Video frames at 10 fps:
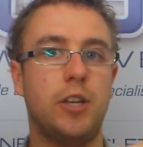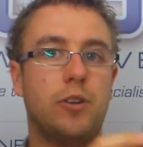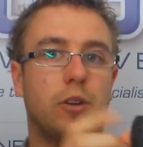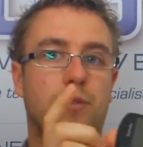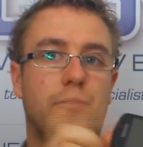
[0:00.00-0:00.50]

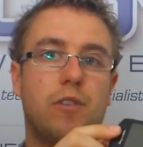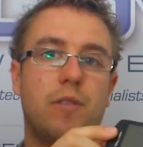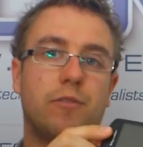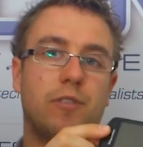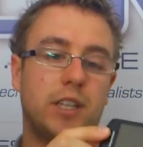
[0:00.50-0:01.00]
you've got a
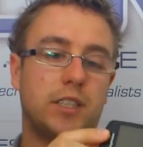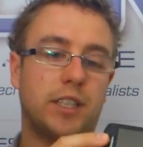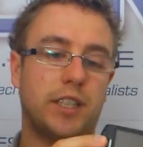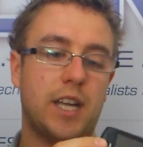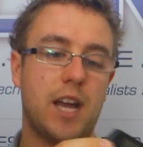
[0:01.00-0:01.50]

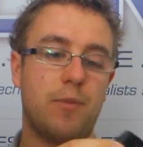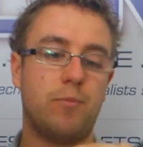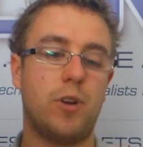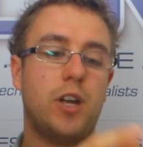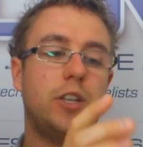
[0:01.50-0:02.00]
front-facing
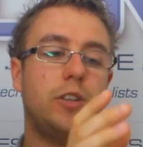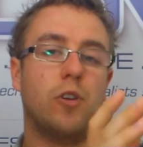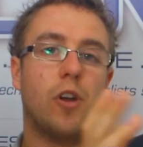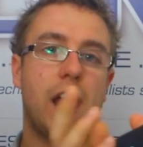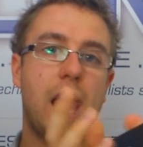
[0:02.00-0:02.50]
camera, you've
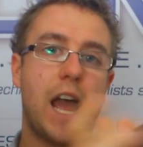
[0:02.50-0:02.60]
got an